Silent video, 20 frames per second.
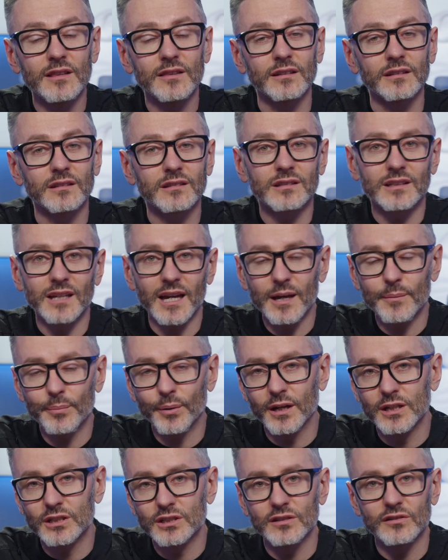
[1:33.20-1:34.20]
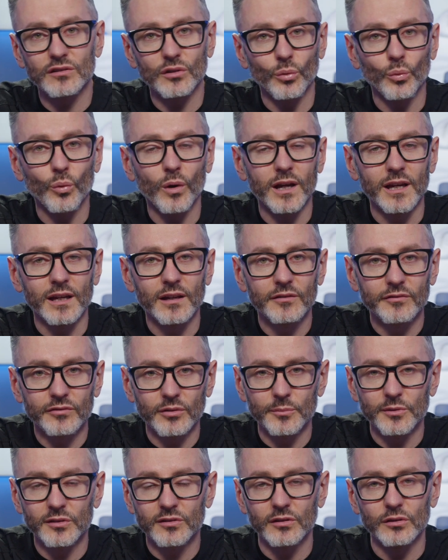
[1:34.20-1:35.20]
that scare patients away
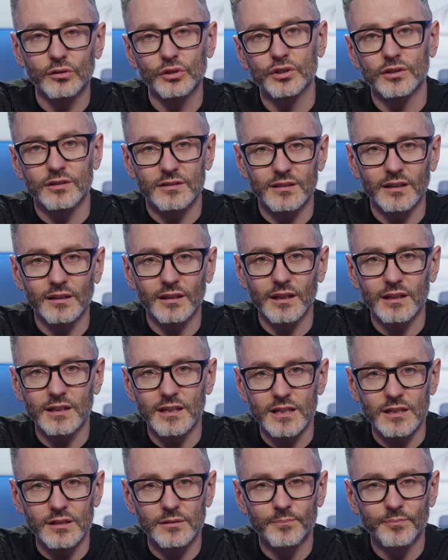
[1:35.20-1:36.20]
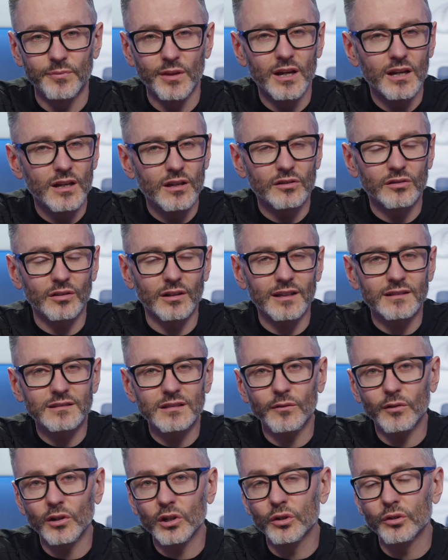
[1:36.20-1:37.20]
from the solutions that they need. So let's
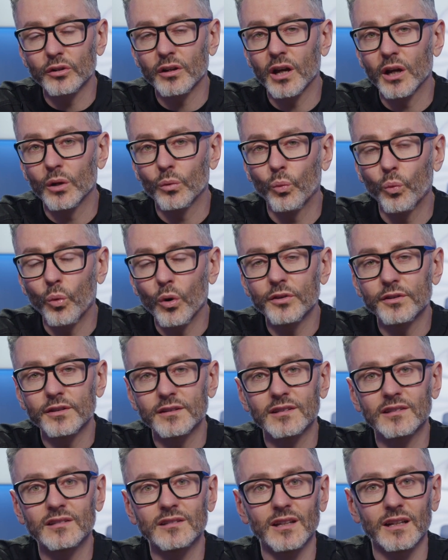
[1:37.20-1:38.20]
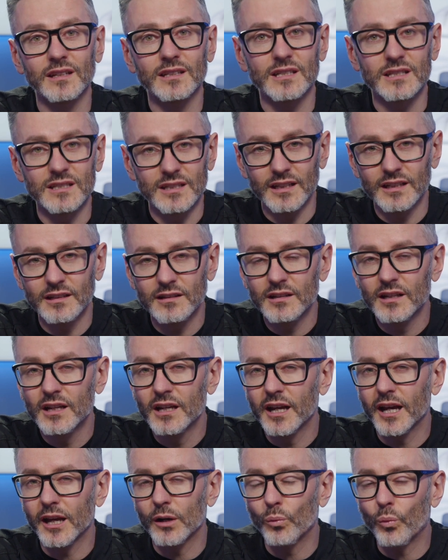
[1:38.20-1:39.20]
have a look at what this study did
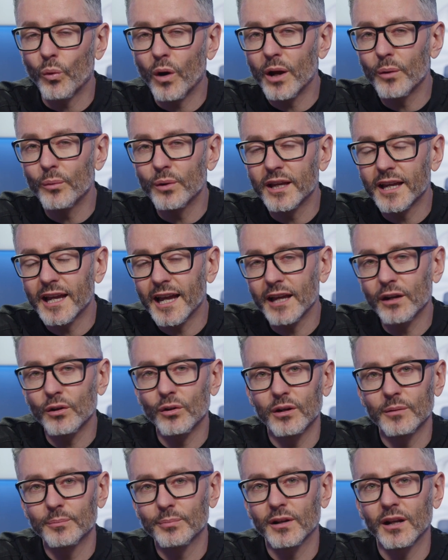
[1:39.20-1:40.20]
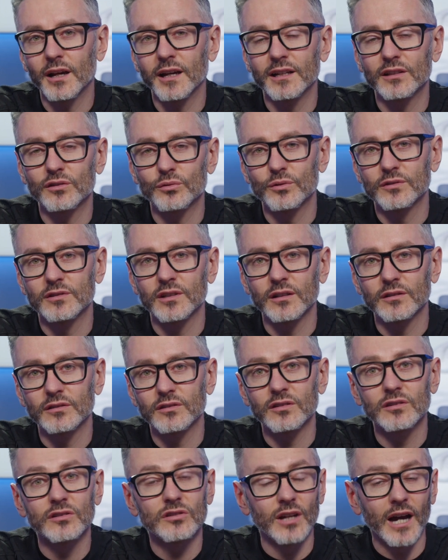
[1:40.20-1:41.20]
and why we cannot apply its
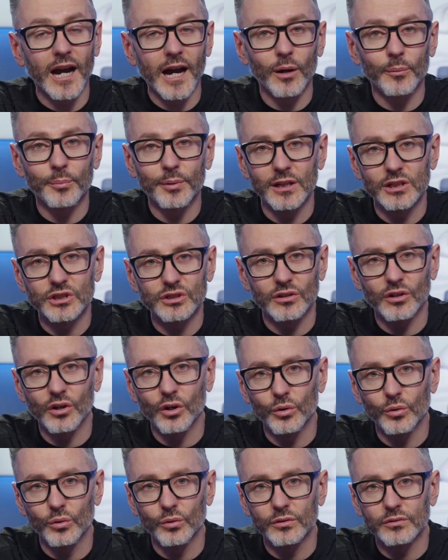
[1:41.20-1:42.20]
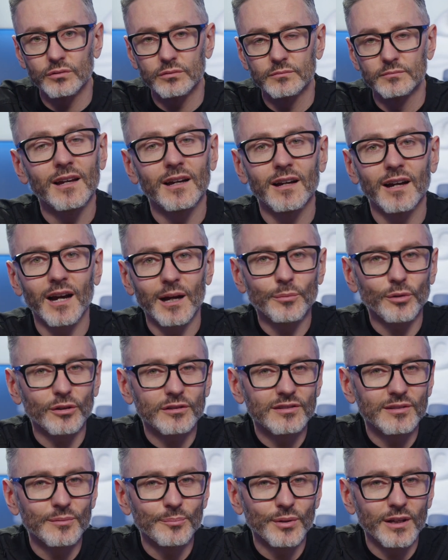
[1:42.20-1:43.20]
results to our patient cohort. I'm
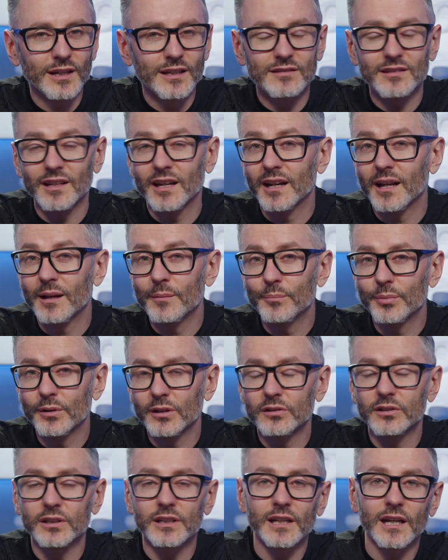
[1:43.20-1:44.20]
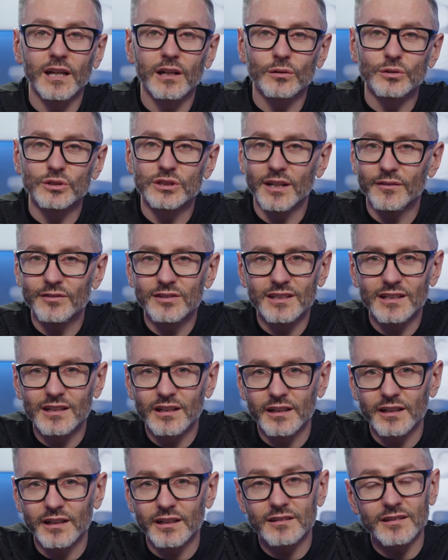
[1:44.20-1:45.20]
Dr. Tim Pierce, and I'm building a longevity
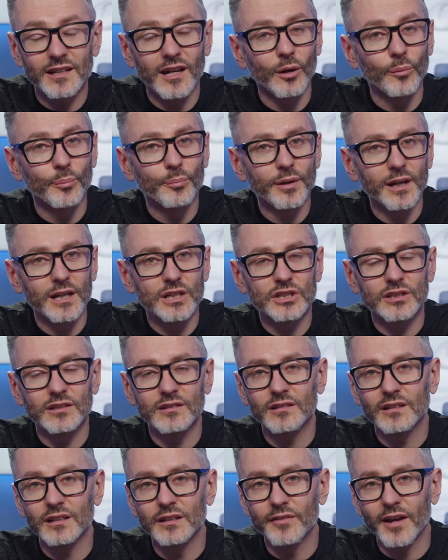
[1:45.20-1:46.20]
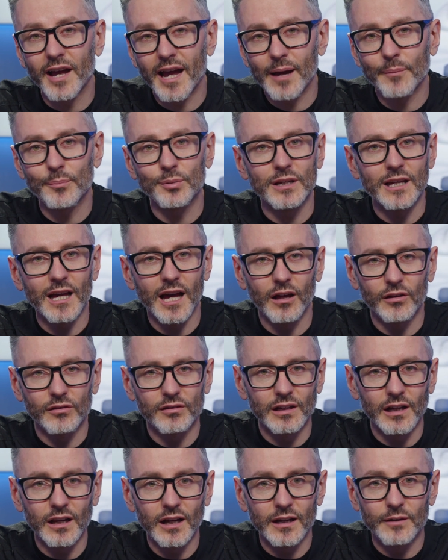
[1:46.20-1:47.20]
clinic to help patients live happy,
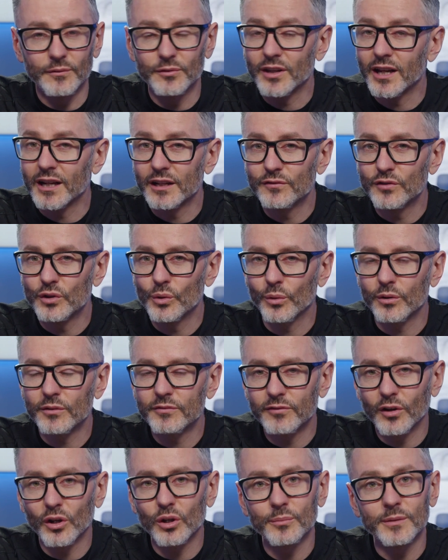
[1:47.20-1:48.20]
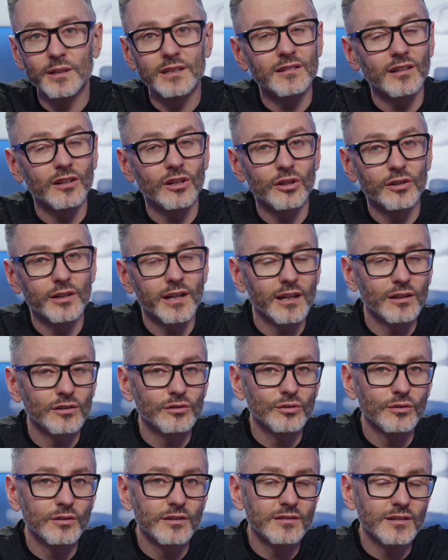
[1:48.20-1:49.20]
healthy lives. And if you want to follow me to learn how to
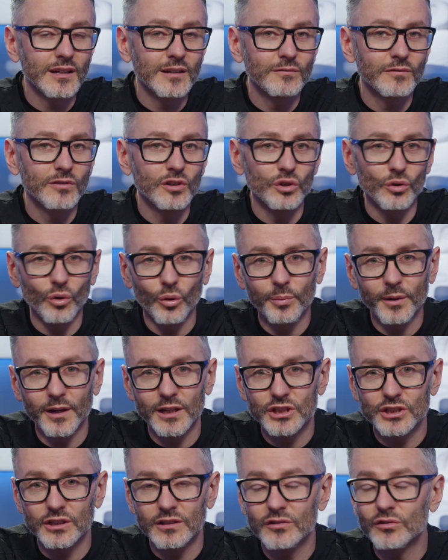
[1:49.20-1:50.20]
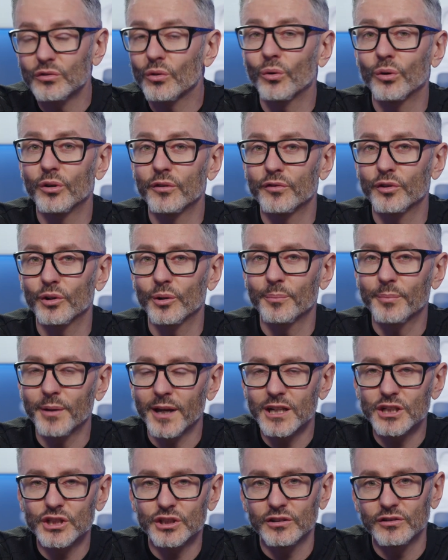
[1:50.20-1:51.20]
do the same for your patients, or if you're a
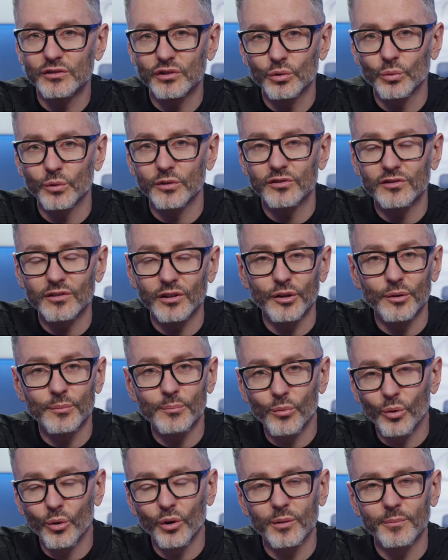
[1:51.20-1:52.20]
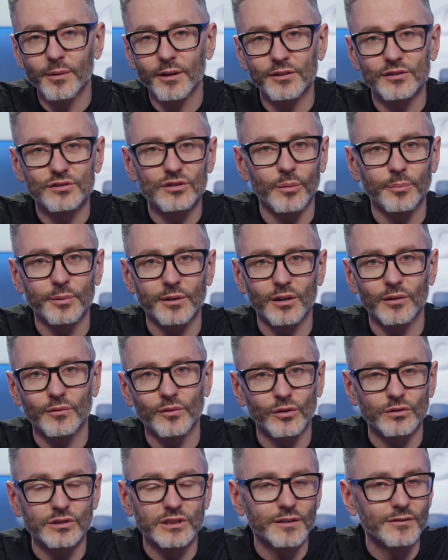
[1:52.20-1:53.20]
patient who wants to learn more about the topic of
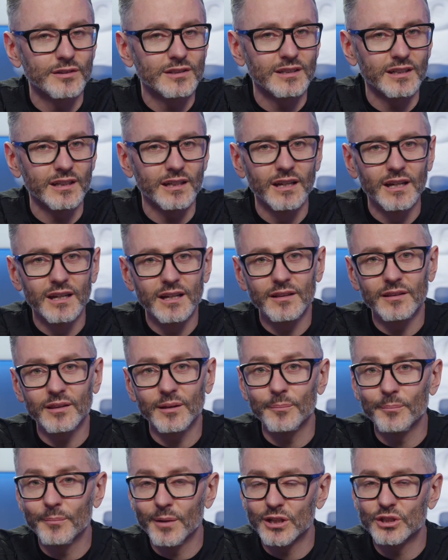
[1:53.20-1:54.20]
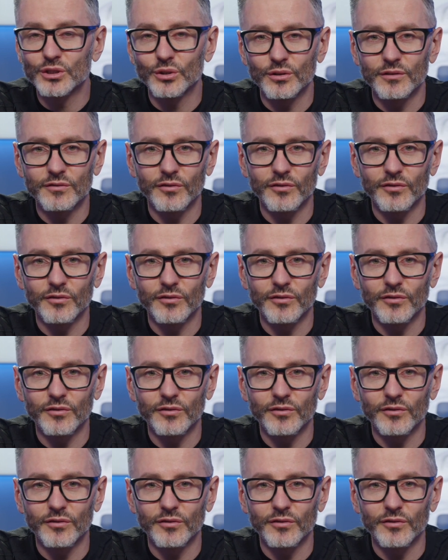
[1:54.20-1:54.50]
longevity, then make sure you